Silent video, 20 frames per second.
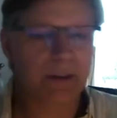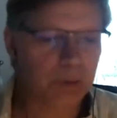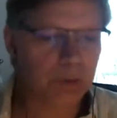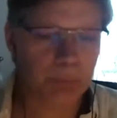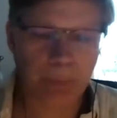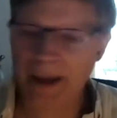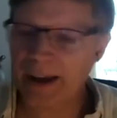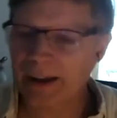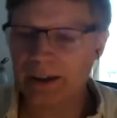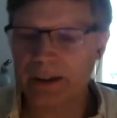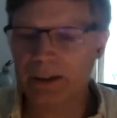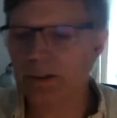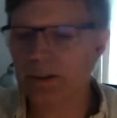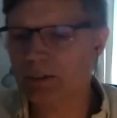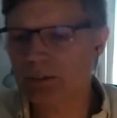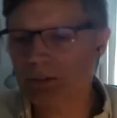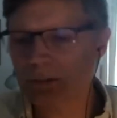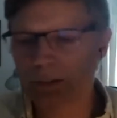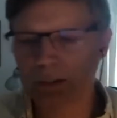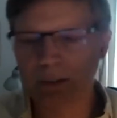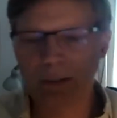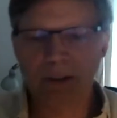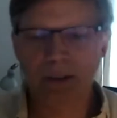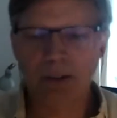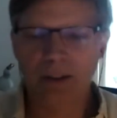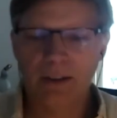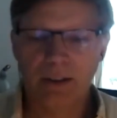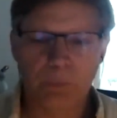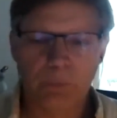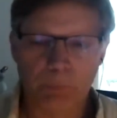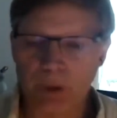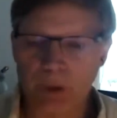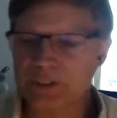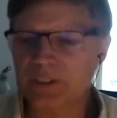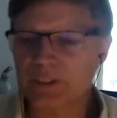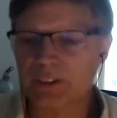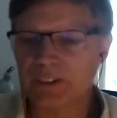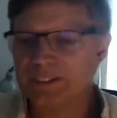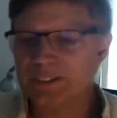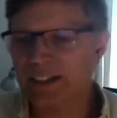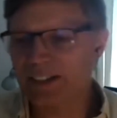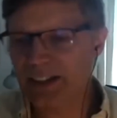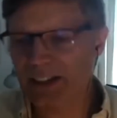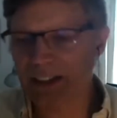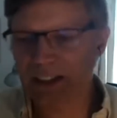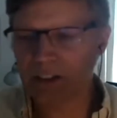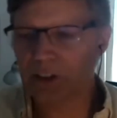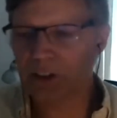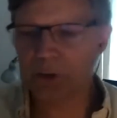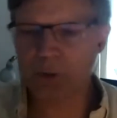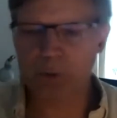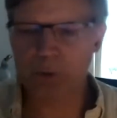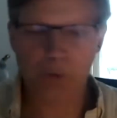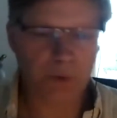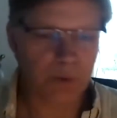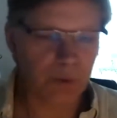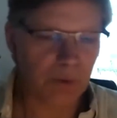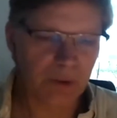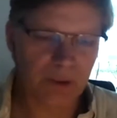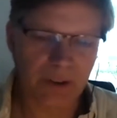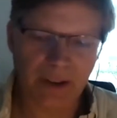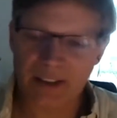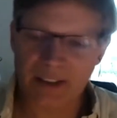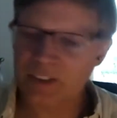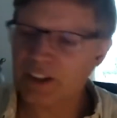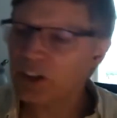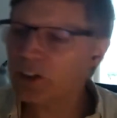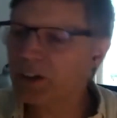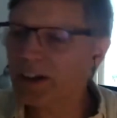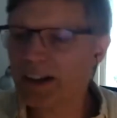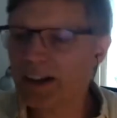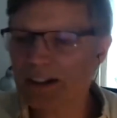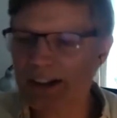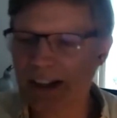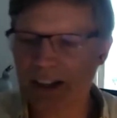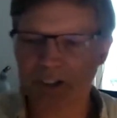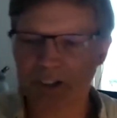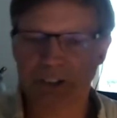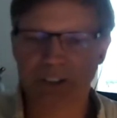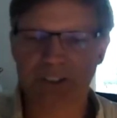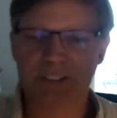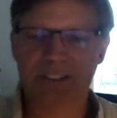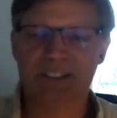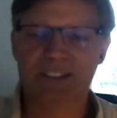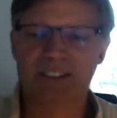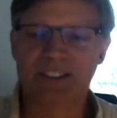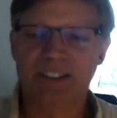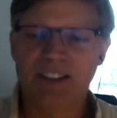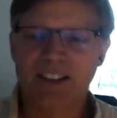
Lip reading: back in Brussels at the EU or at the United Nations?